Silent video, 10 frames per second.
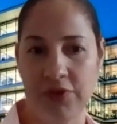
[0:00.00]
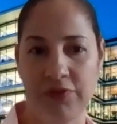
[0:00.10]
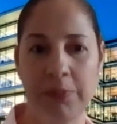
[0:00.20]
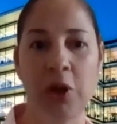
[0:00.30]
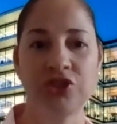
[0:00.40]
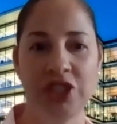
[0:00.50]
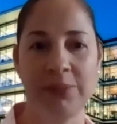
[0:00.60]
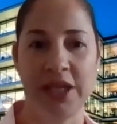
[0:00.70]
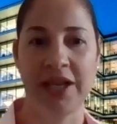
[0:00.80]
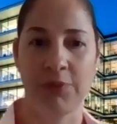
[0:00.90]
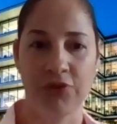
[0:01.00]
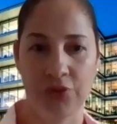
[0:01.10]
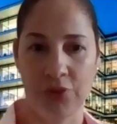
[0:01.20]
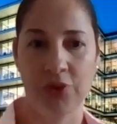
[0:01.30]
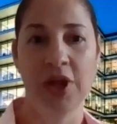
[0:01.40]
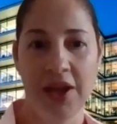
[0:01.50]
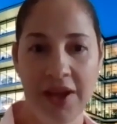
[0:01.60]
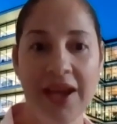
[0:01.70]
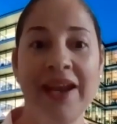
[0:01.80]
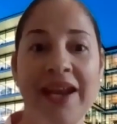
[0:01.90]
of blockchain being able to
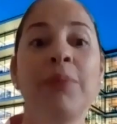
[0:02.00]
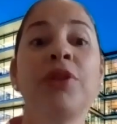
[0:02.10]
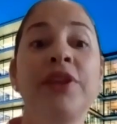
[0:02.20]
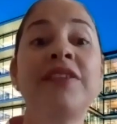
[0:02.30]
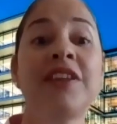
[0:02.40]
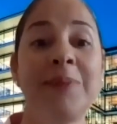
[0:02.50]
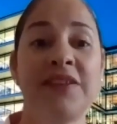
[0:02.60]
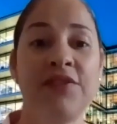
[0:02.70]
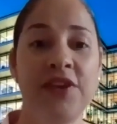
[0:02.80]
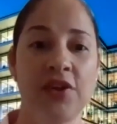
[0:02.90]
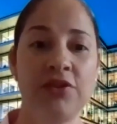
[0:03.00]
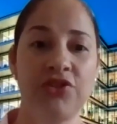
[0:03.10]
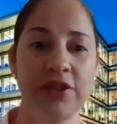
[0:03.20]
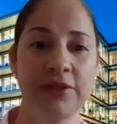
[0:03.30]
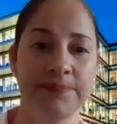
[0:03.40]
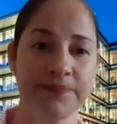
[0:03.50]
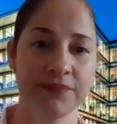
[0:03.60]
enable this specific solution.